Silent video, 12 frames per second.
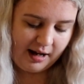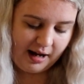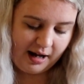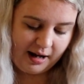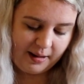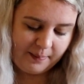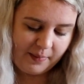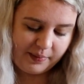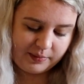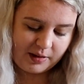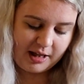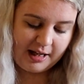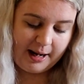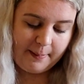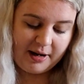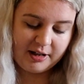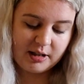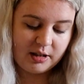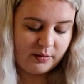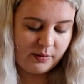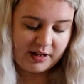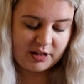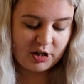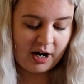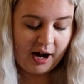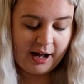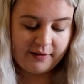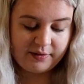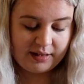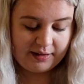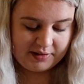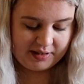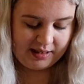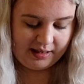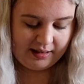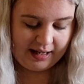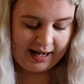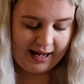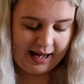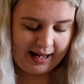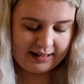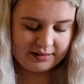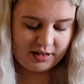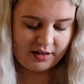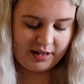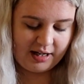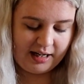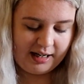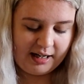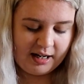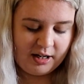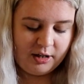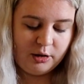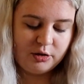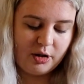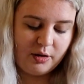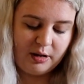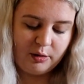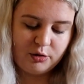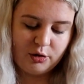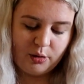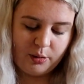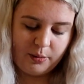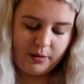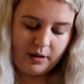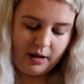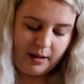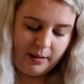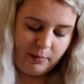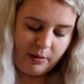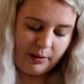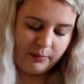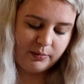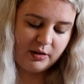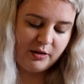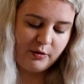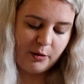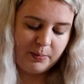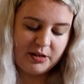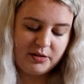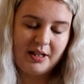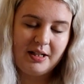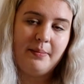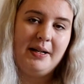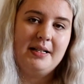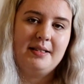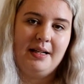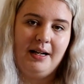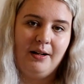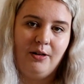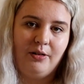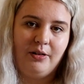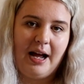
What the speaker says: The American Adventure, I have never seen that, and the two little short, well, you've got Beauty and the Beast sing-along